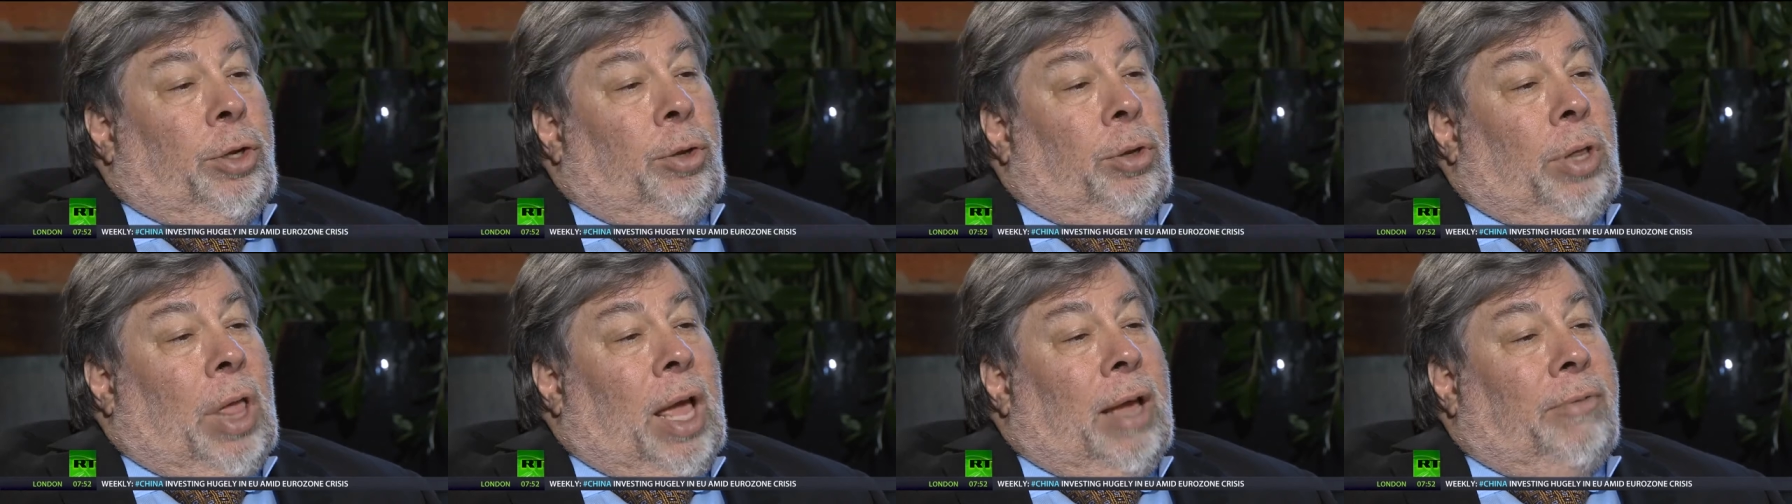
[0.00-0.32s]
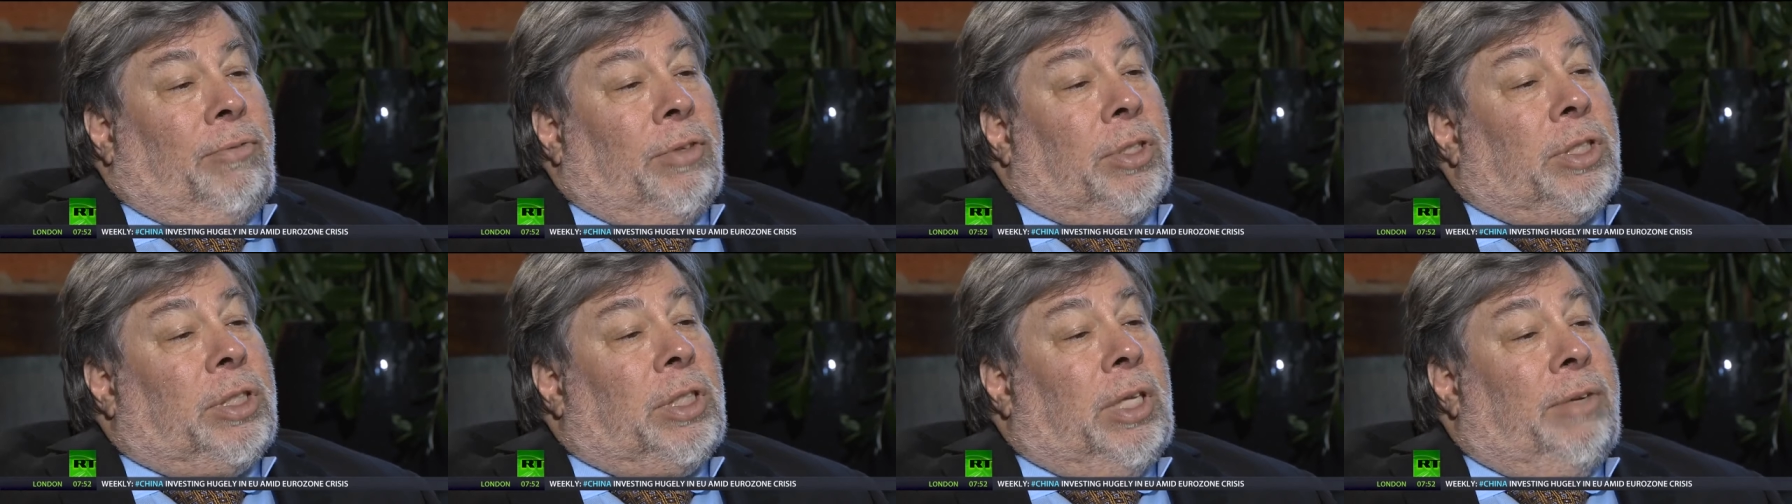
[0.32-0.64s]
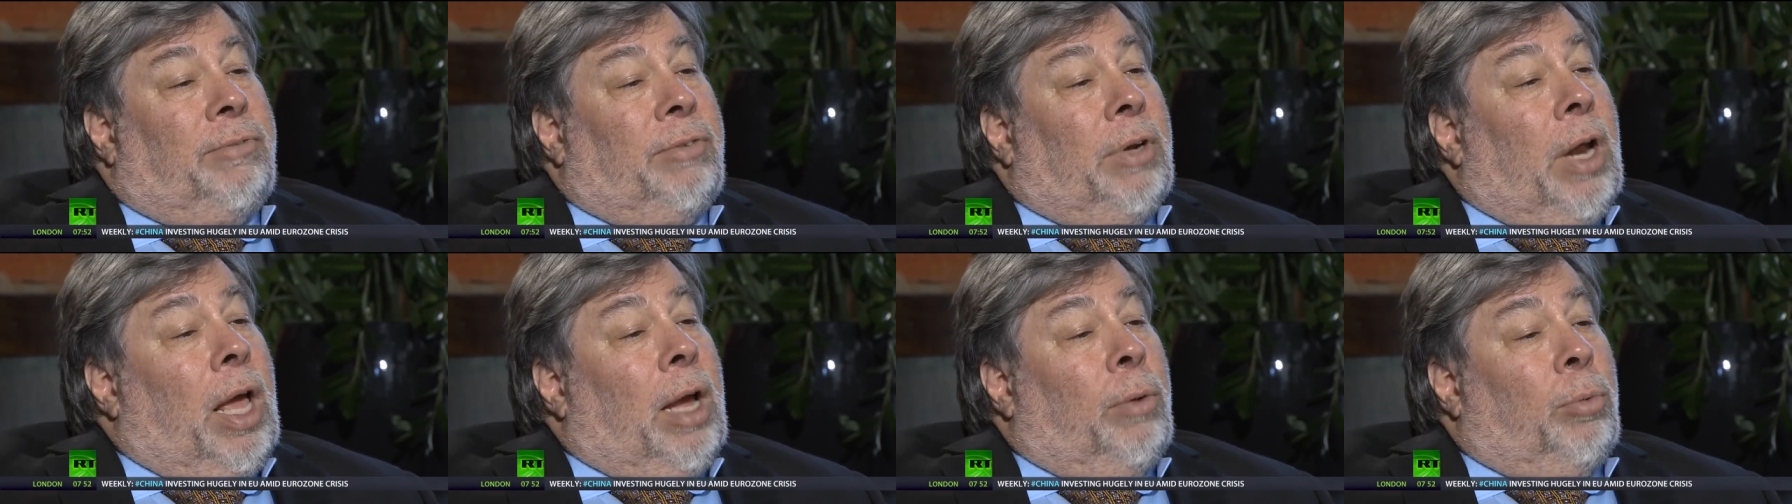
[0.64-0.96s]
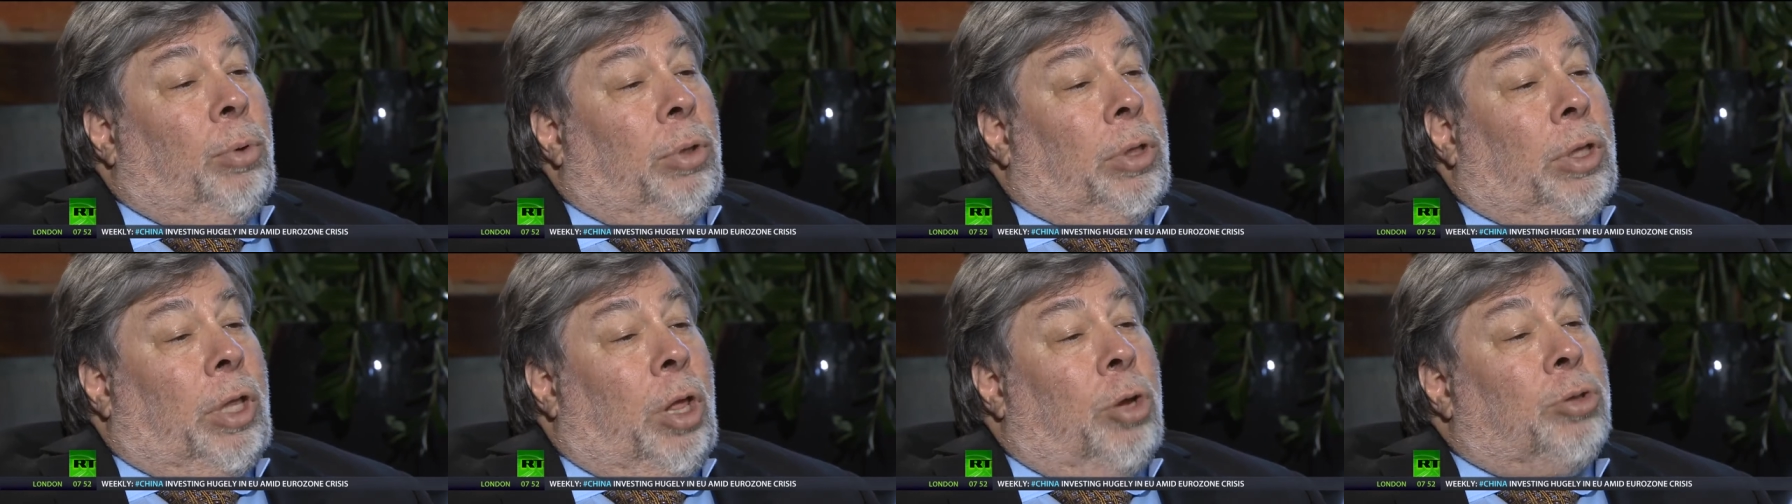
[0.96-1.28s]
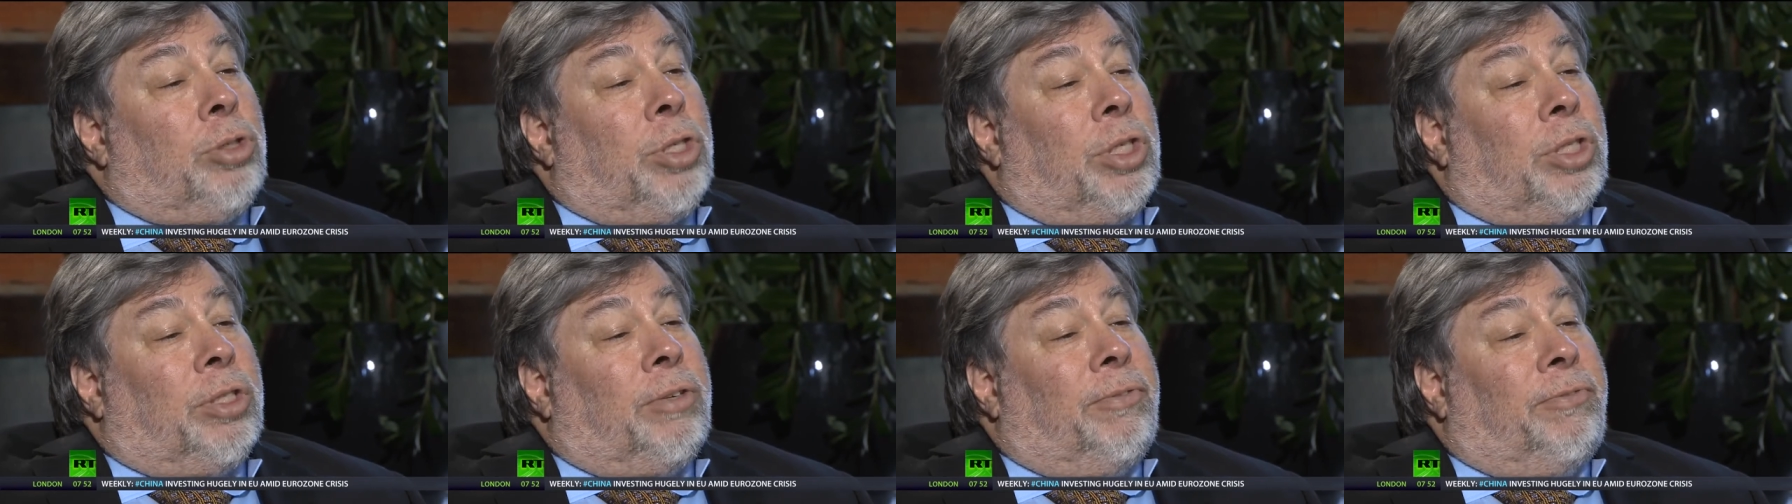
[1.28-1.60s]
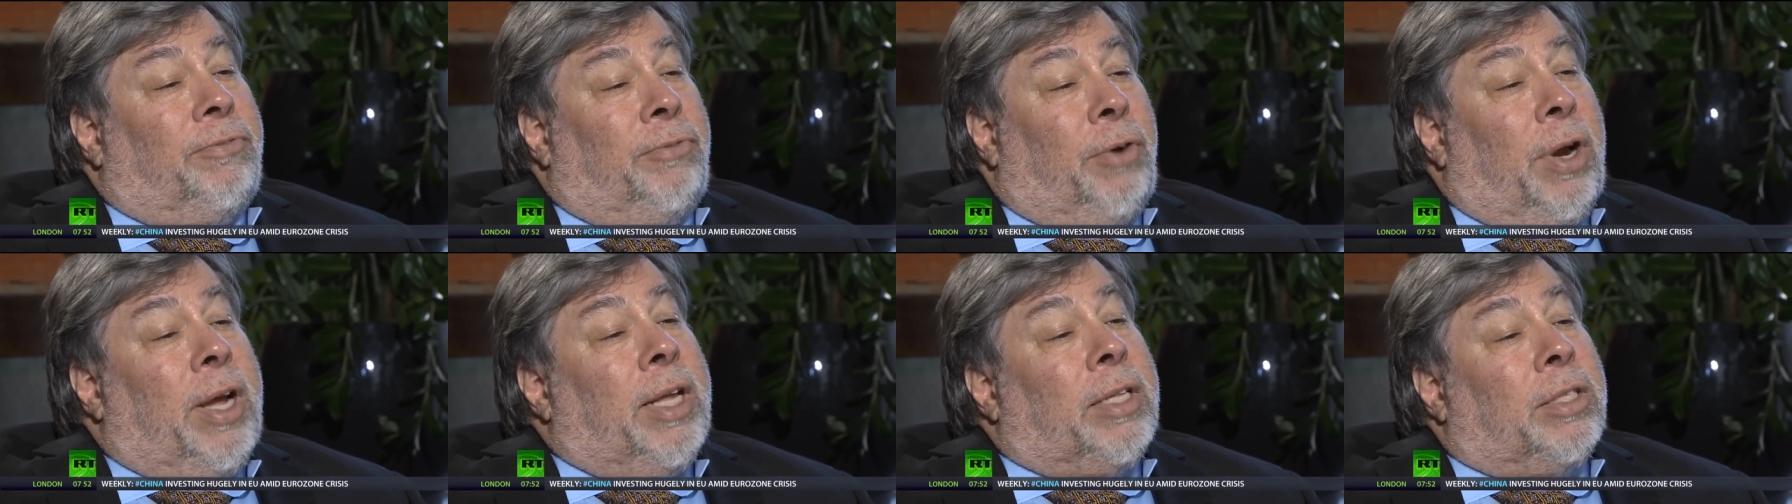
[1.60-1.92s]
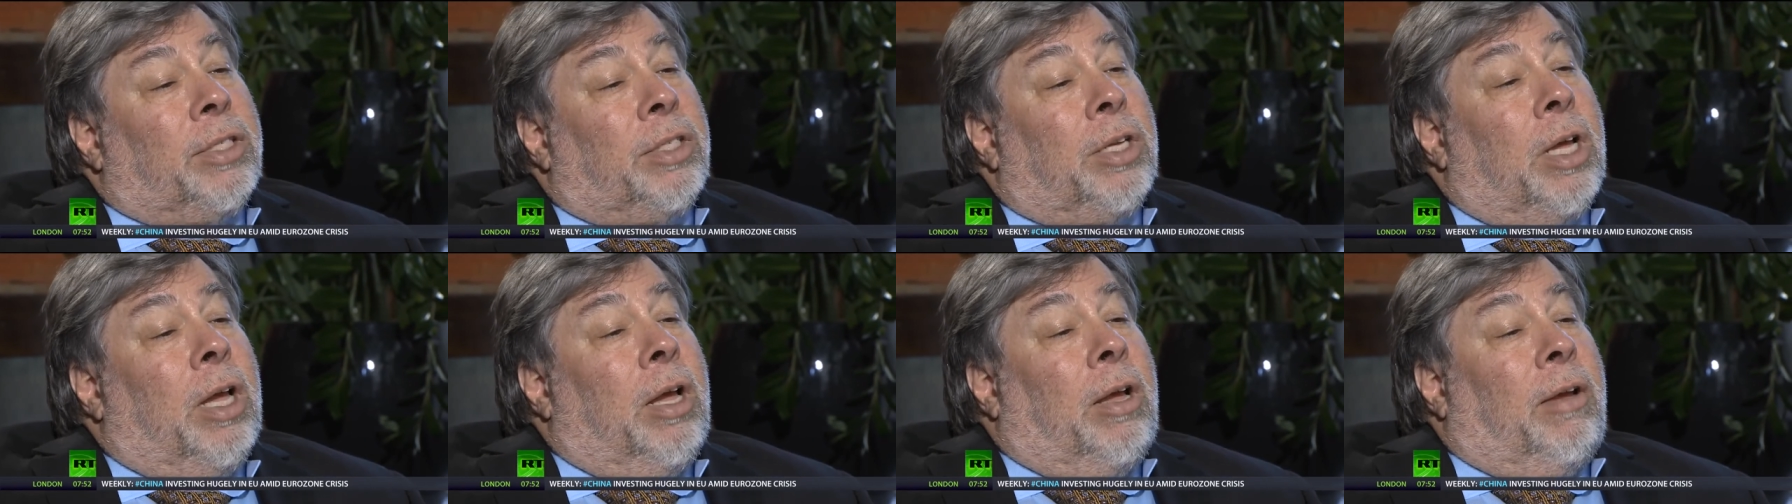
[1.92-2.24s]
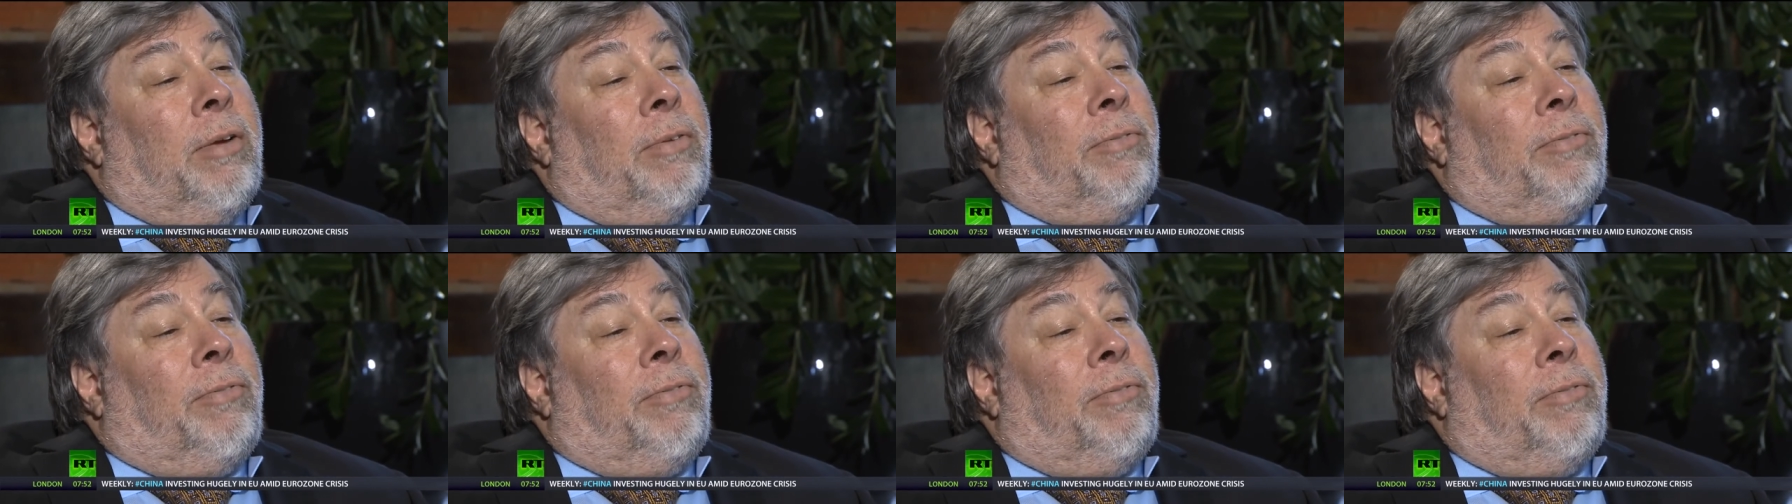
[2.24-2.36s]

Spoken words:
your life, and Steve and I were closest of friends